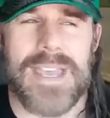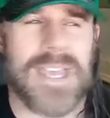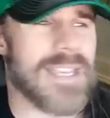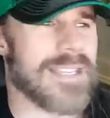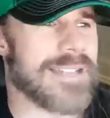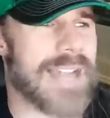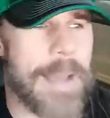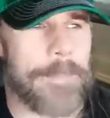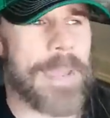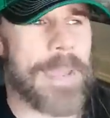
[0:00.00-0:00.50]

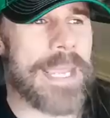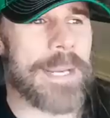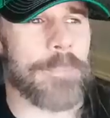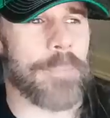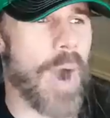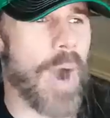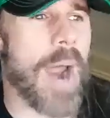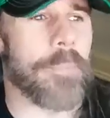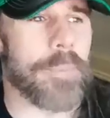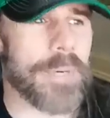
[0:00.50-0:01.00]
Stop paying
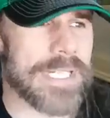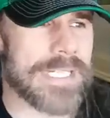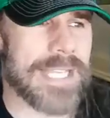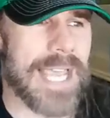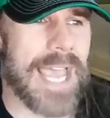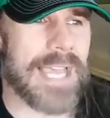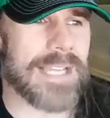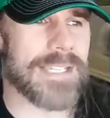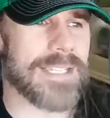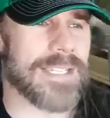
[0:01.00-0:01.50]
property
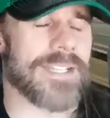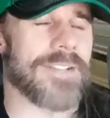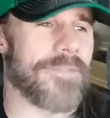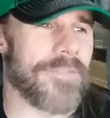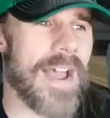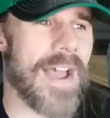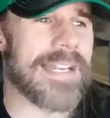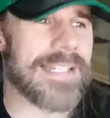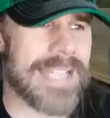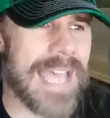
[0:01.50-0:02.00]
taxes and
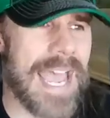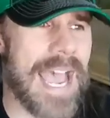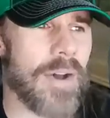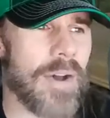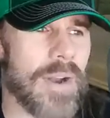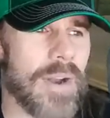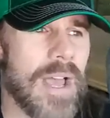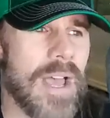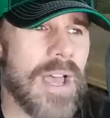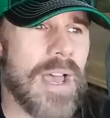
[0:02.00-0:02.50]
find out